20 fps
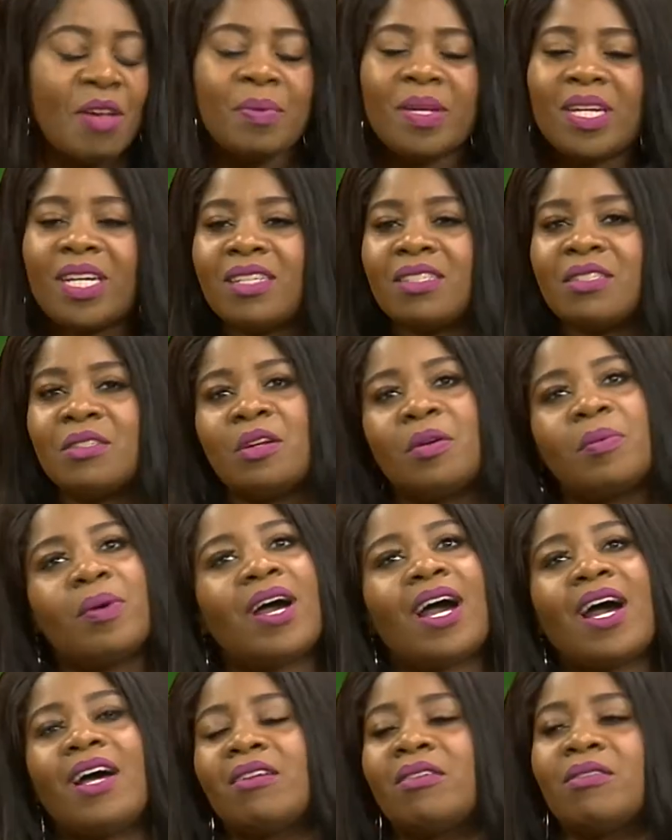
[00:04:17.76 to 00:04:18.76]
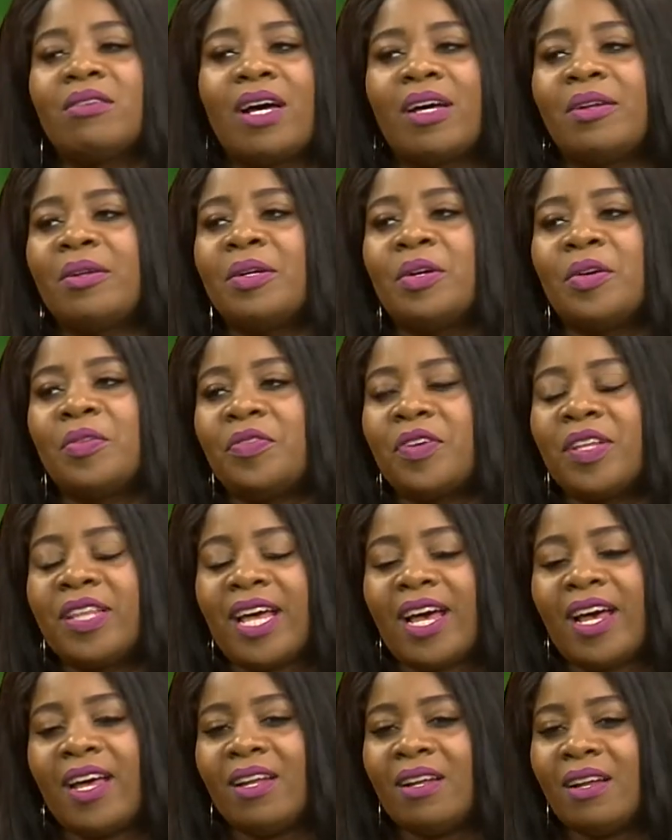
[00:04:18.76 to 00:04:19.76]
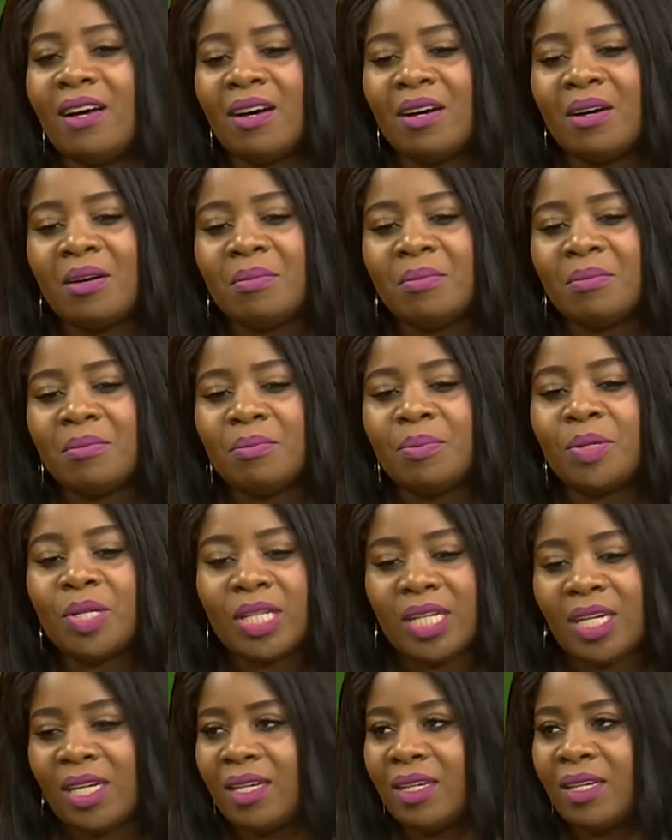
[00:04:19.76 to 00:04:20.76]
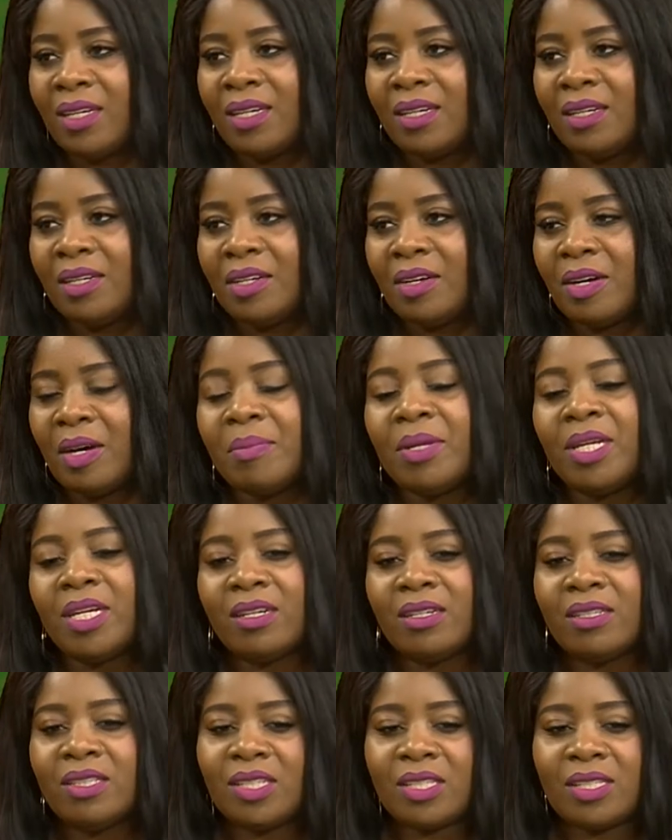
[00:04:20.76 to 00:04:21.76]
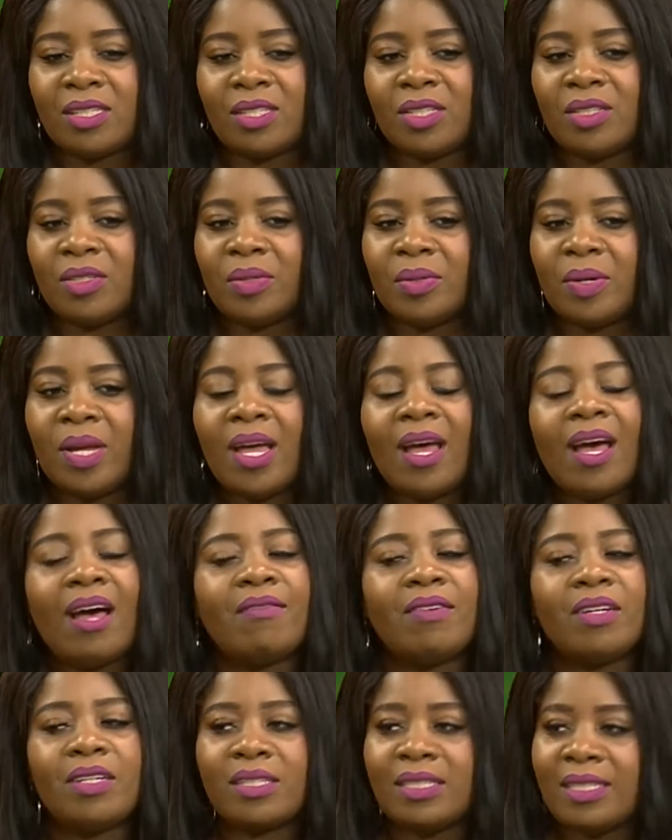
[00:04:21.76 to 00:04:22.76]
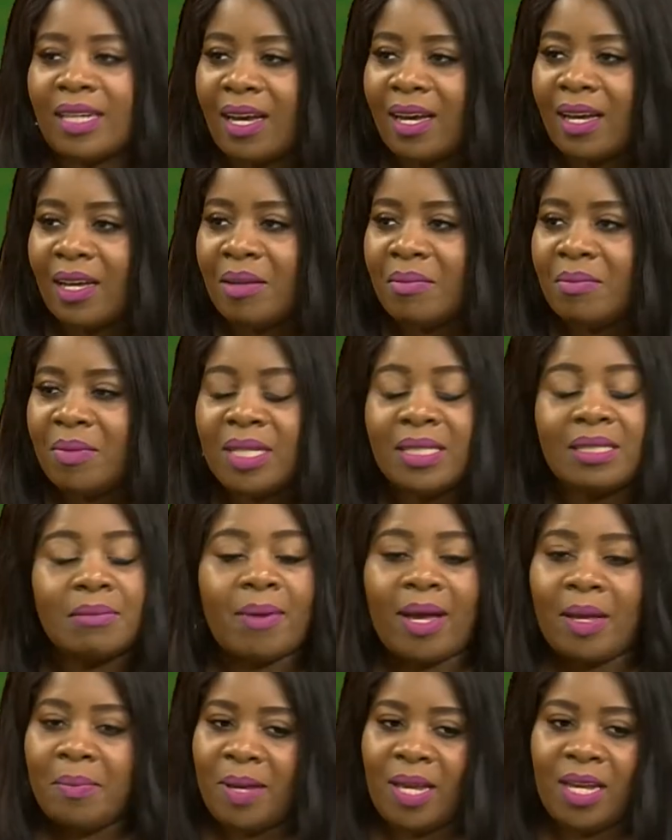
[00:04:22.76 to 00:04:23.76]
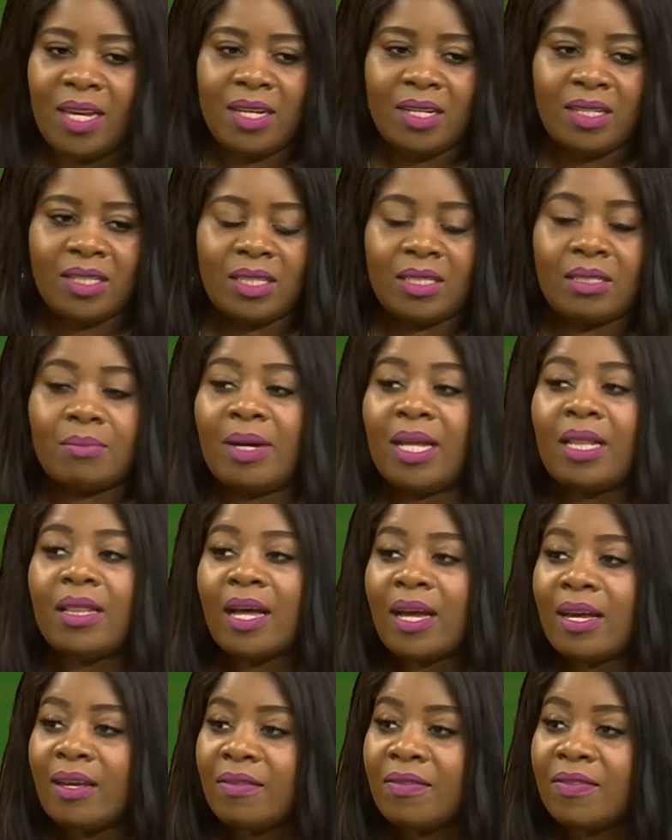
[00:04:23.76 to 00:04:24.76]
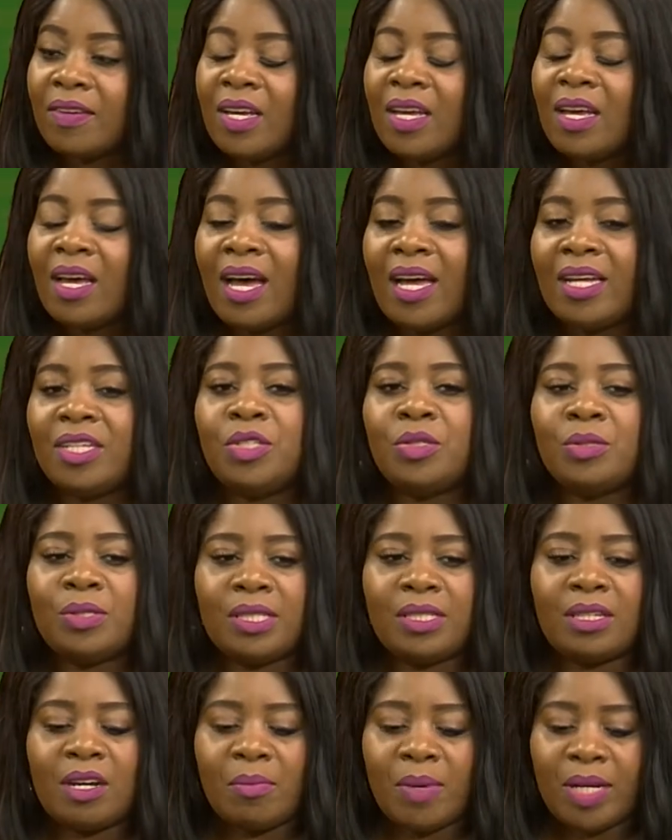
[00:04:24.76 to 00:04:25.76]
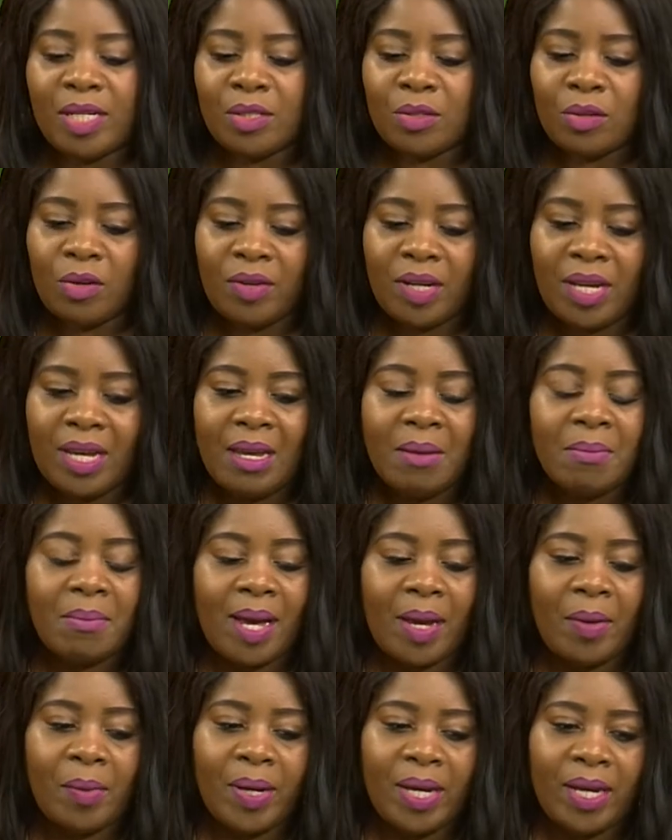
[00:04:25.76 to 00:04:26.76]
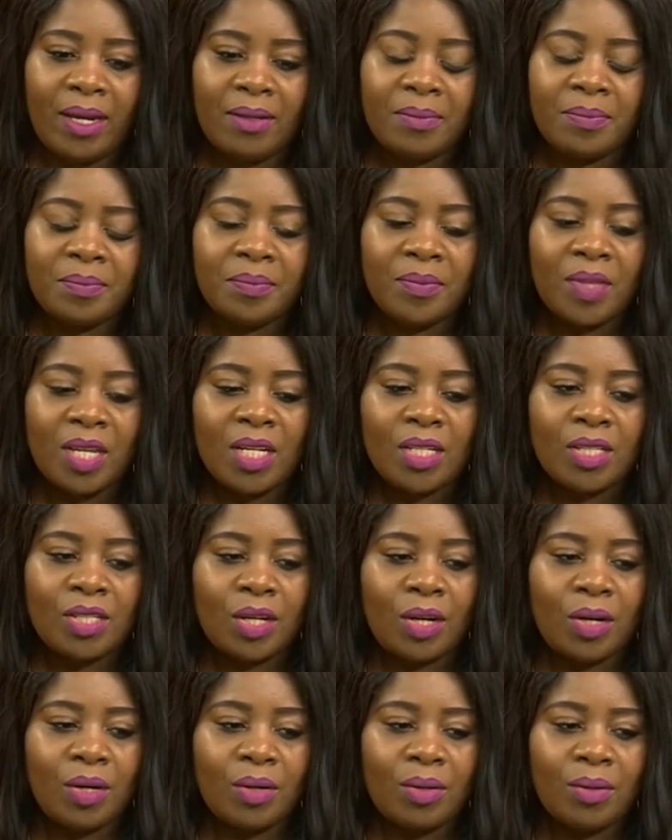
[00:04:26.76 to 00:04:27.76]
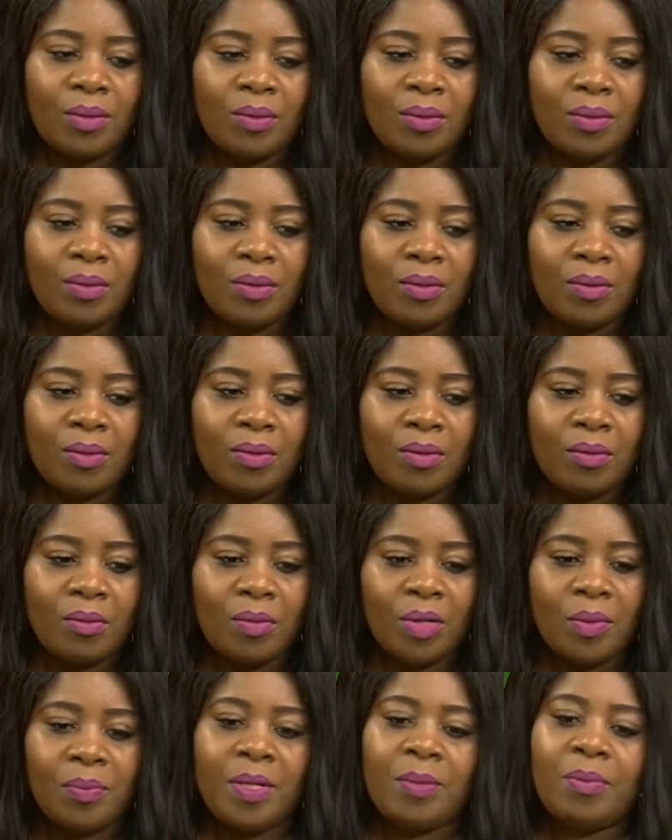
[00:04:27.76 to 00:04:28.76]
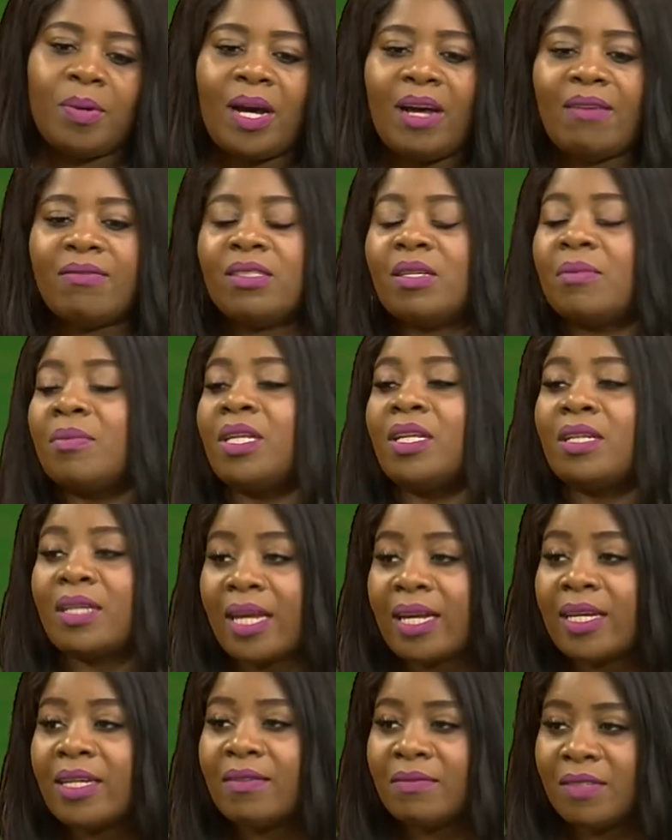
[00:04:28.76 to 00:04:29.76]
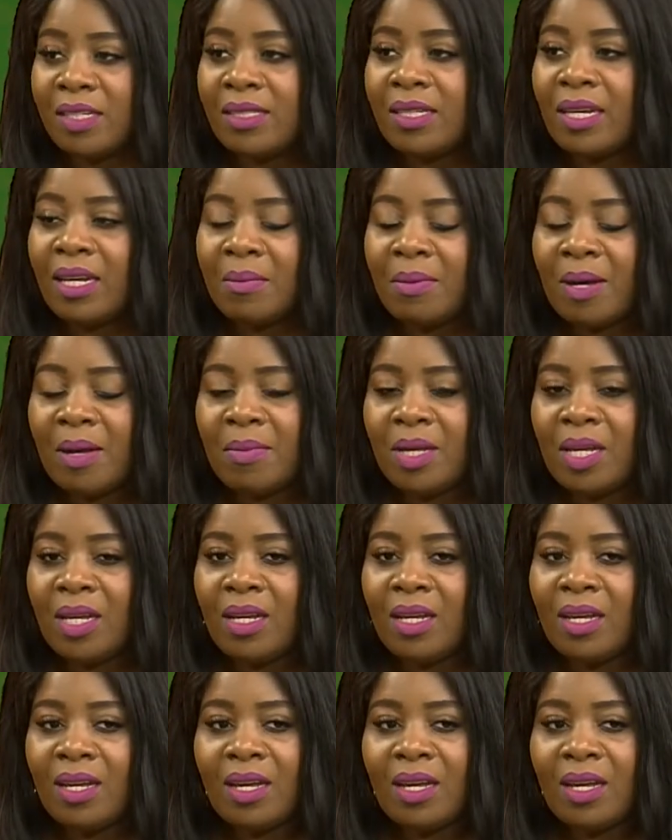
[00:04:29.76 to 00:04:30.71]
because you know what I don't I don't go for that um, bullying. You know I'm here just to have a good time. It's my page. It's my life. I choose to tell my story in my way. So when people have something negative to say about me,